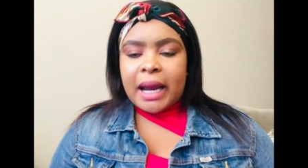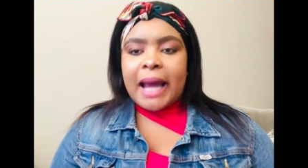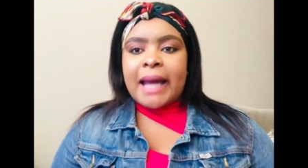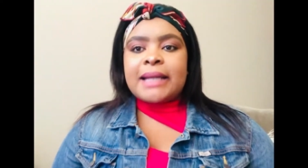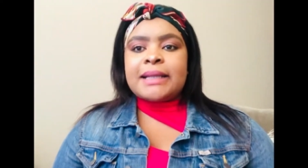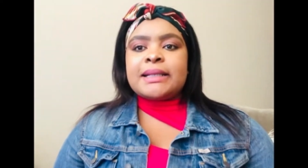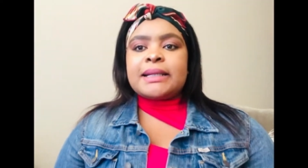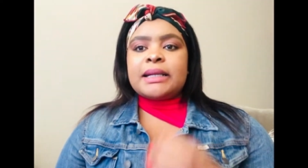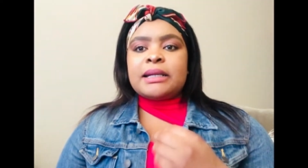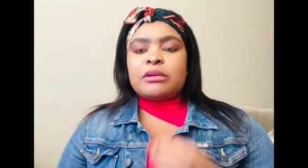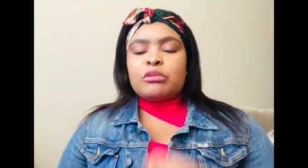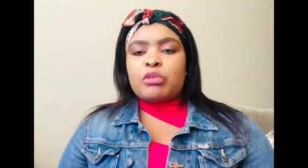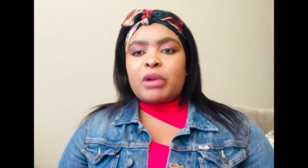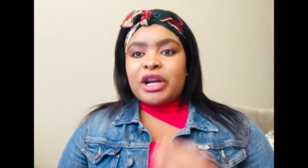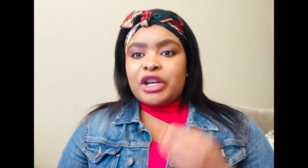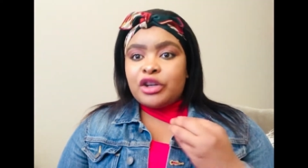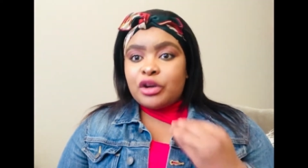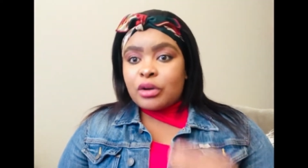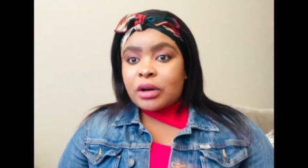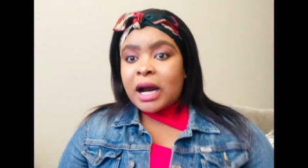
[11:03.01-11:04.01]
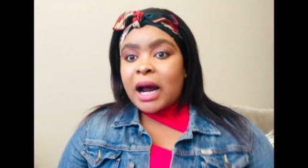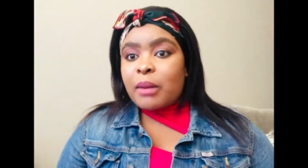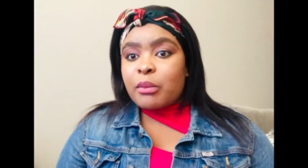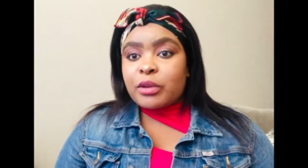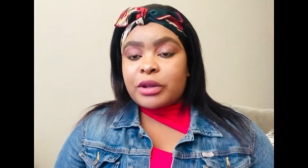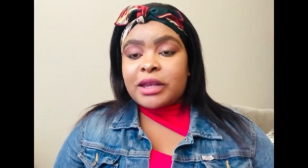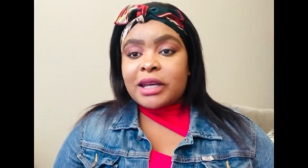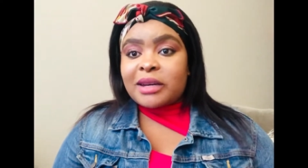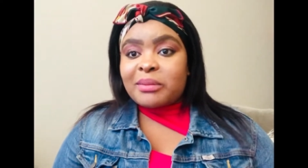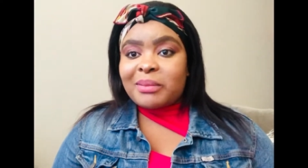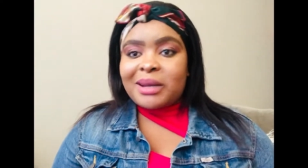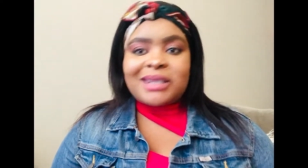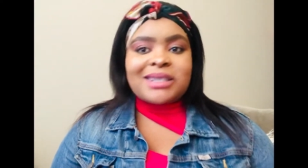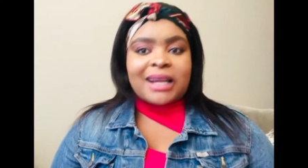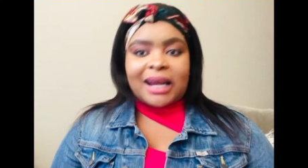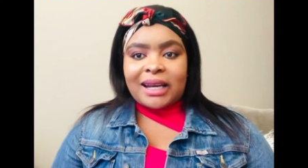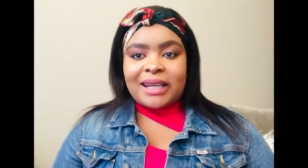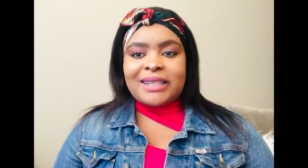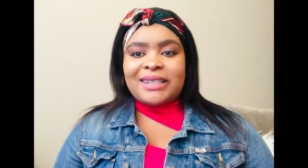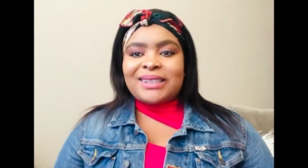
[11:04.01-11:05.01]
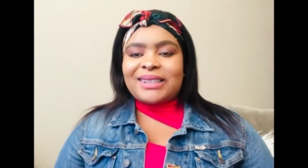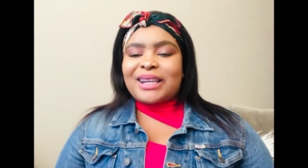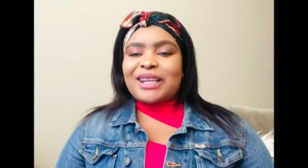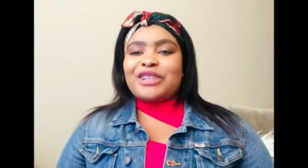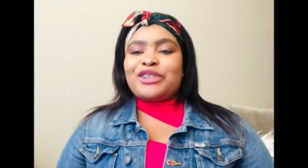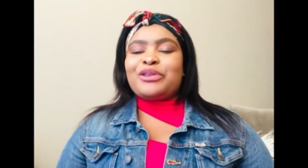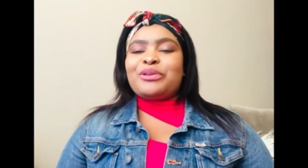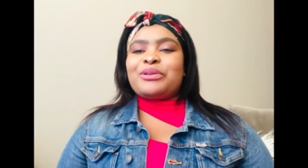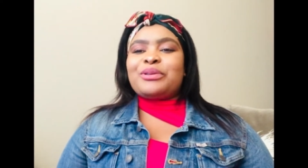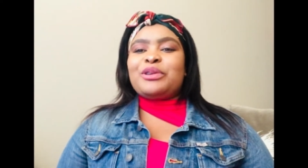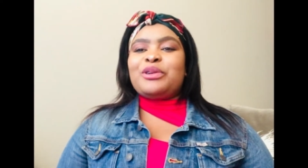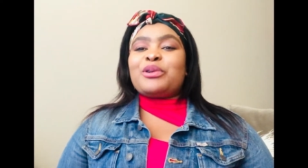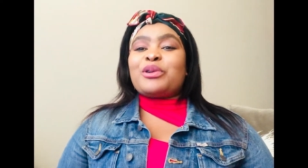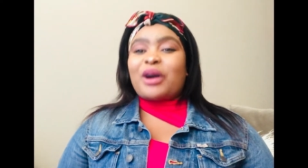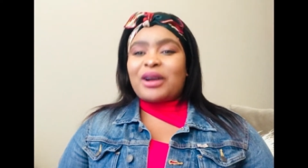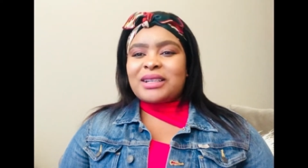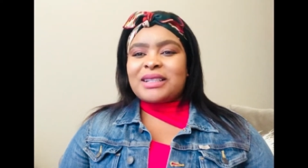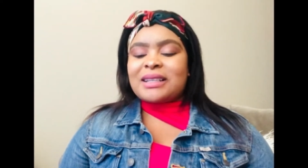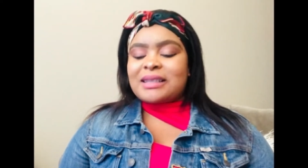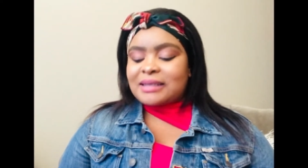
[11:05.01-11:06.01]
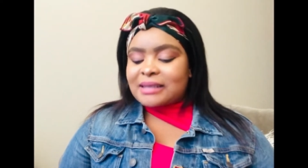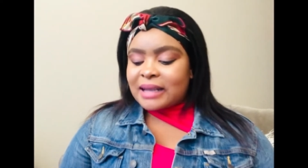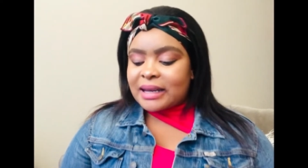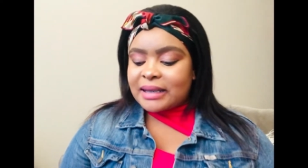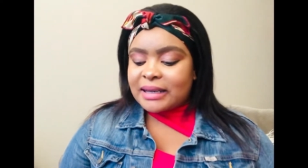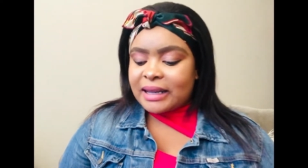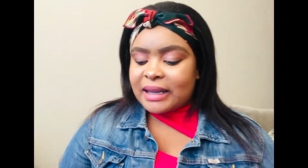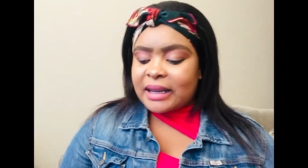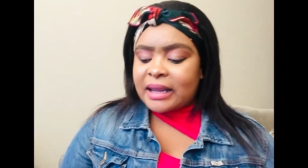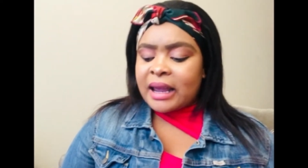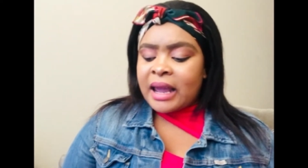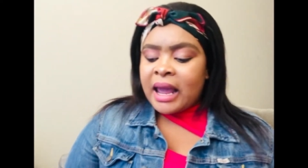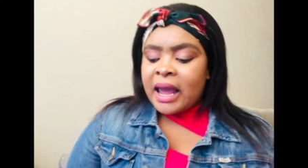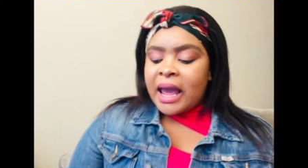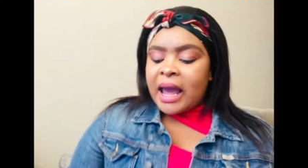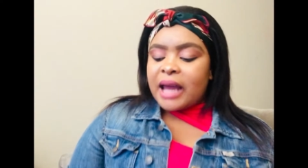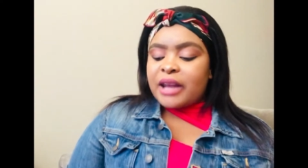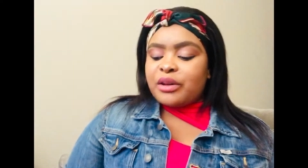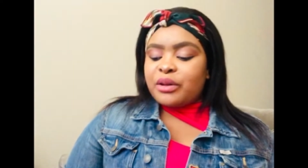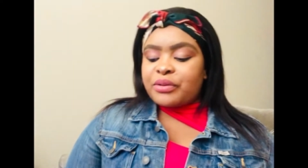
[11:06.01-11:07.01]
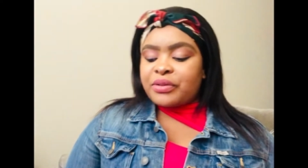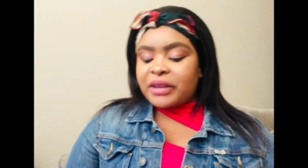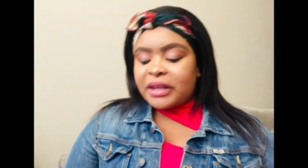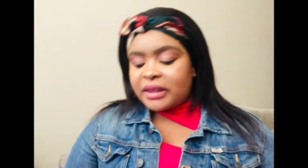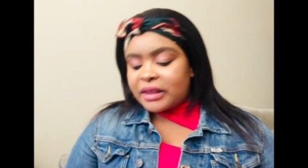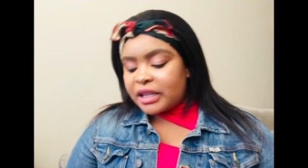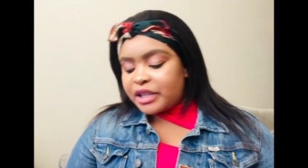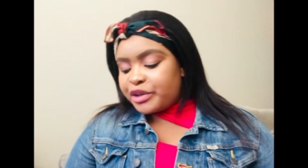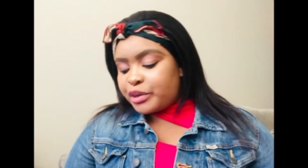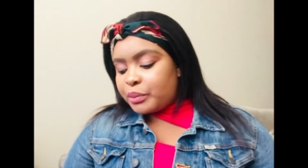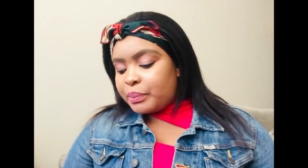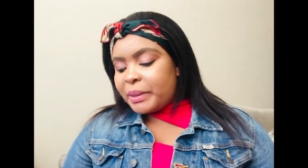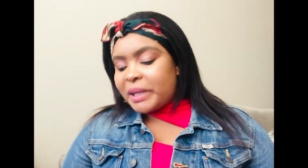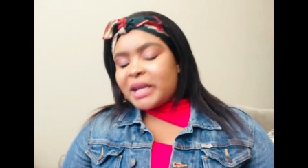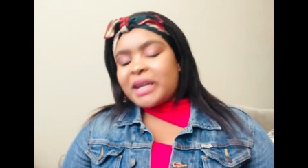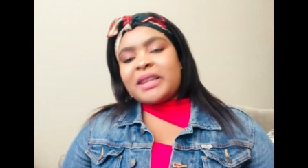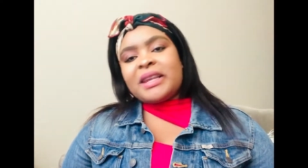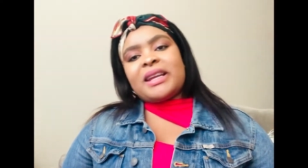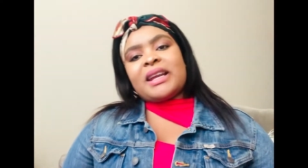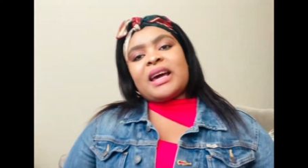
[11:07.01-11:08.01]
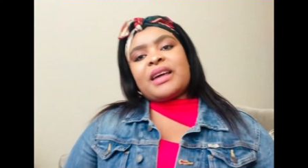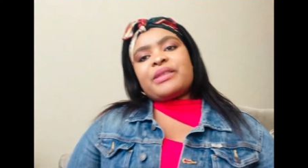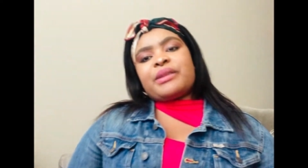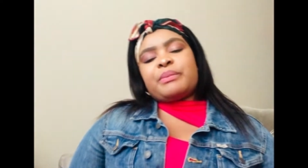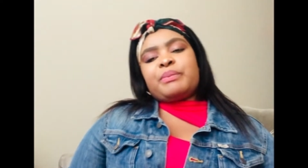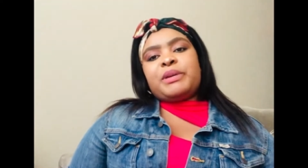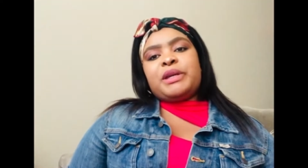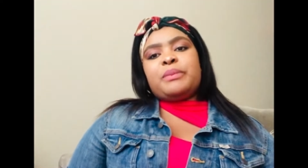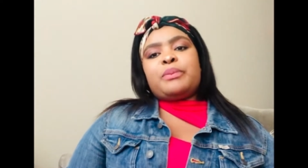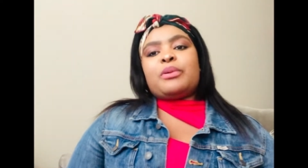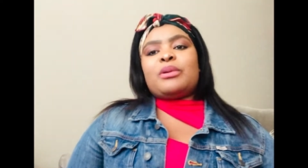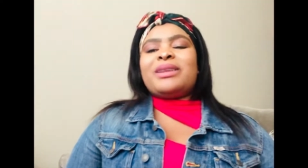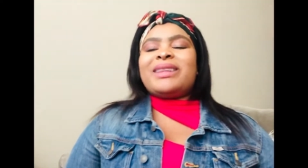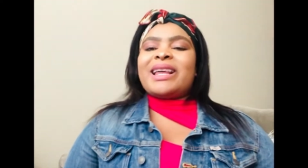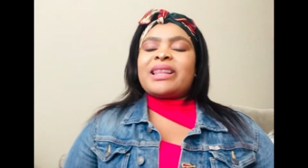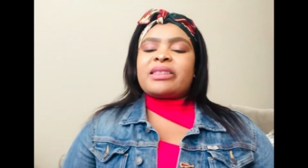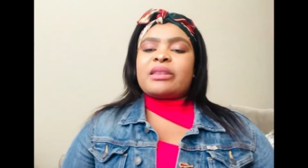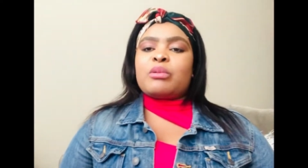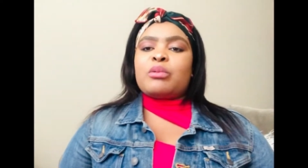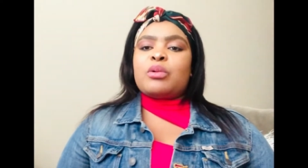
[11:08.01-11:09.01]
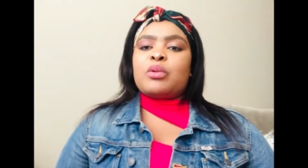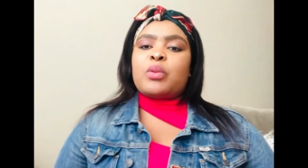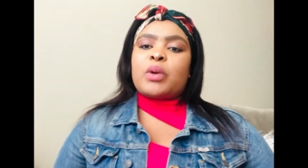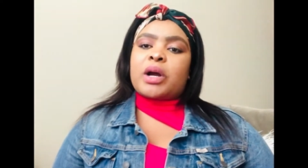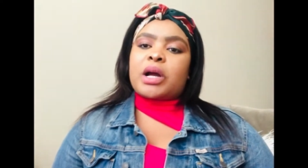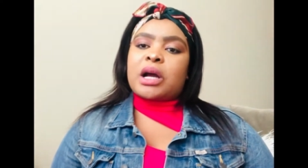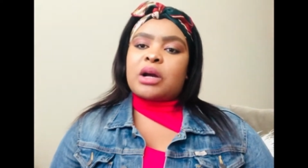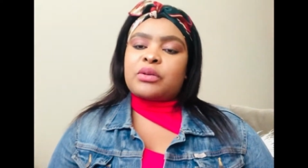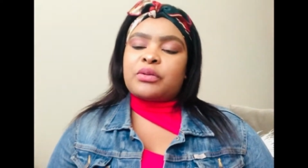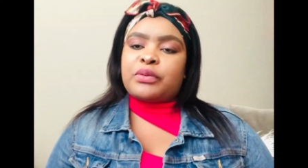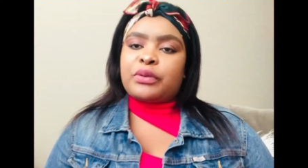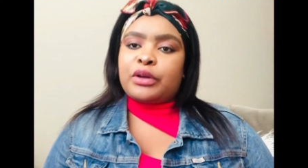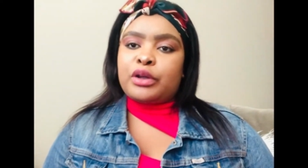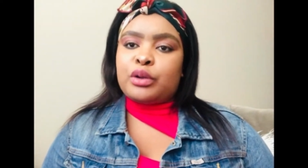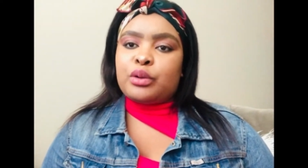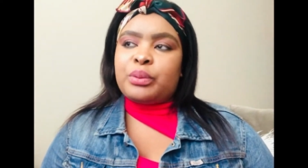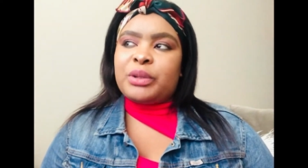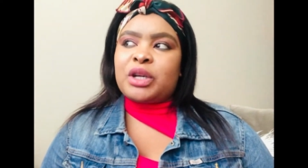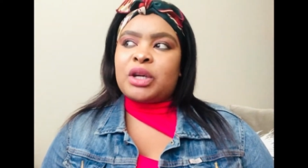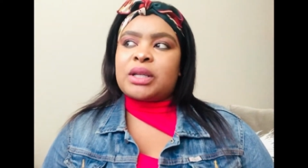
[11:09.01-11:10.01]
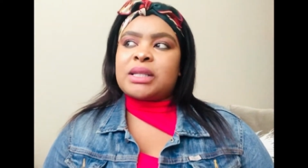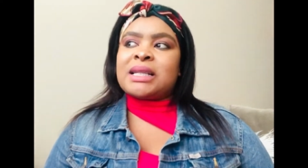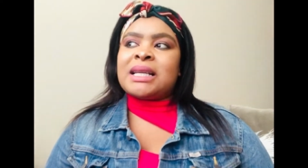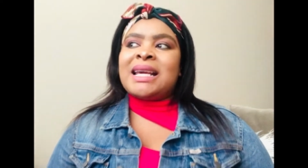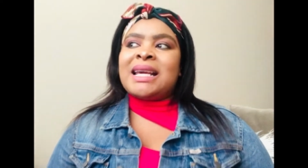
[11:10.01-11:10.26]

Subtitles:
And when you come with that mentality that you're condescending and you think that you're better than other people, nothing will work out for you, because